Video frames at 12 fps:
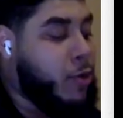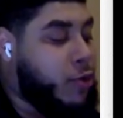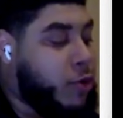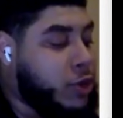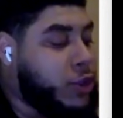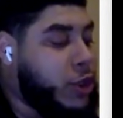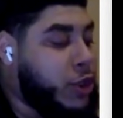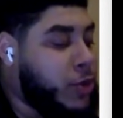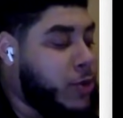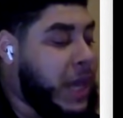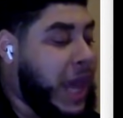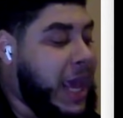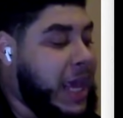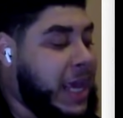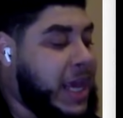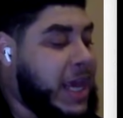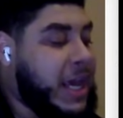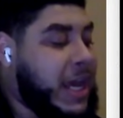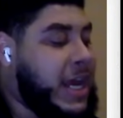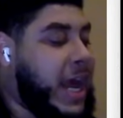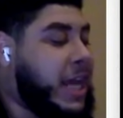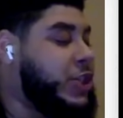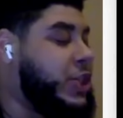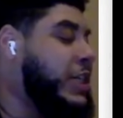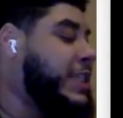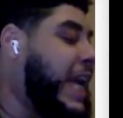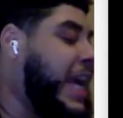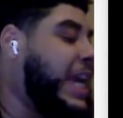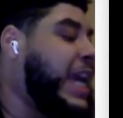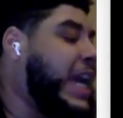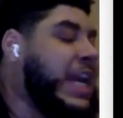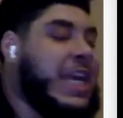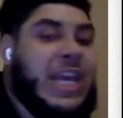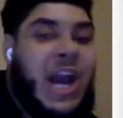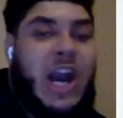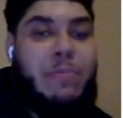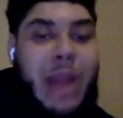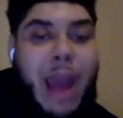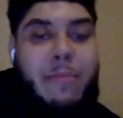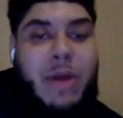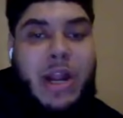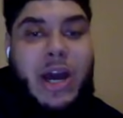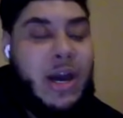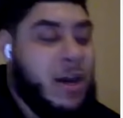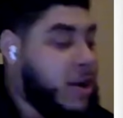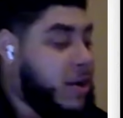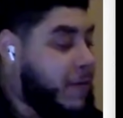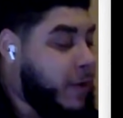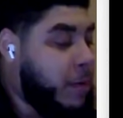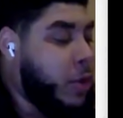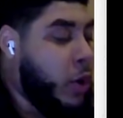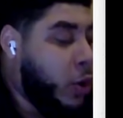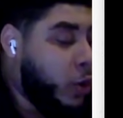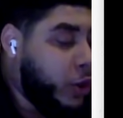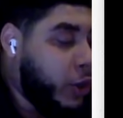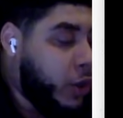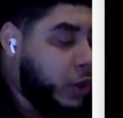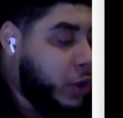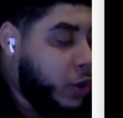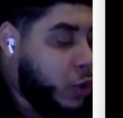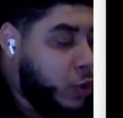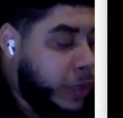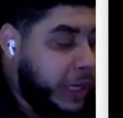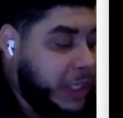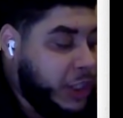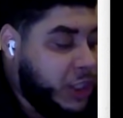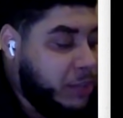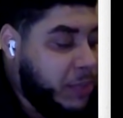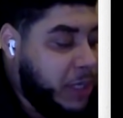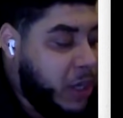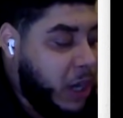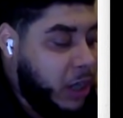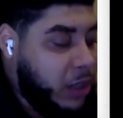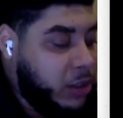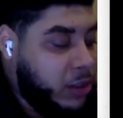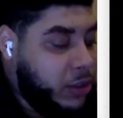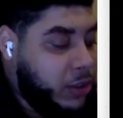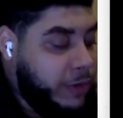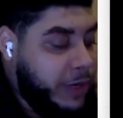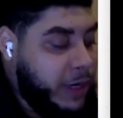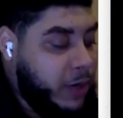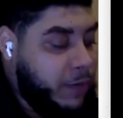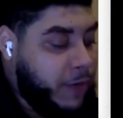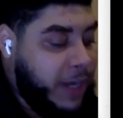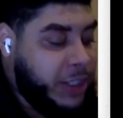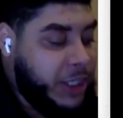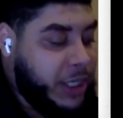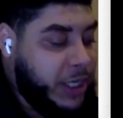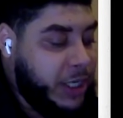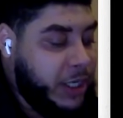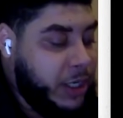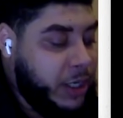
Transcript: across the UK can actually take in a young black brother from the hood, cooking Jimmy Carr Dorito fried chicken.